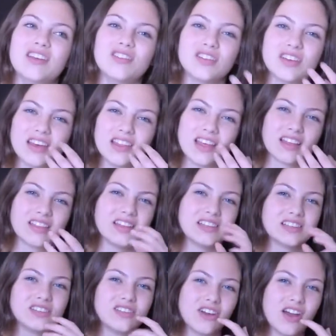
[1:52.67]
You'll get like these
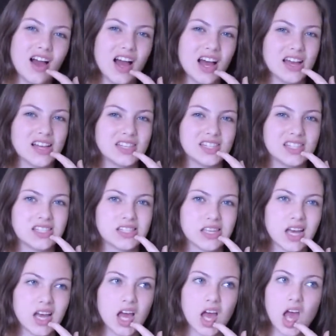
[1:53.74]
little cuts
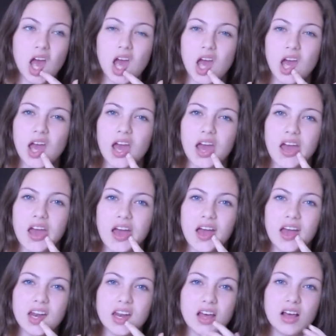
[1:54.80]

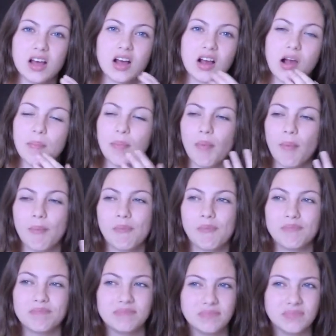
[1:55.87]
and a couple,
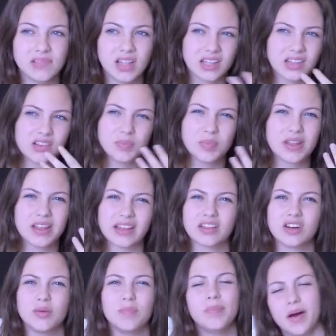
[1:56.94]
like there'll be like
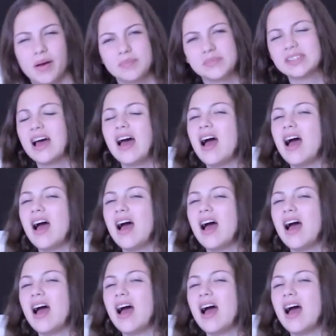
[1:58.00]
little bumps.